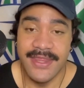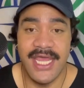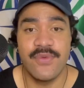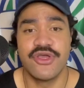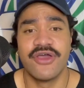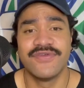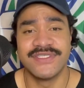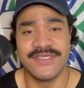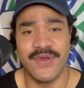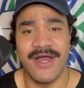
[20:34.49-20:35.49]
now we go
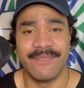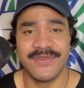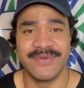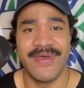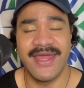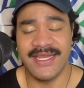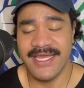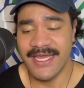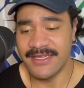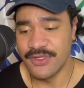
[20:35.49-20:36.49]
to the to
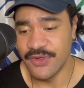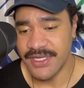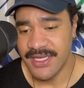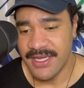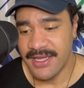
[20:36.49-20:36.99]
Manly, and look,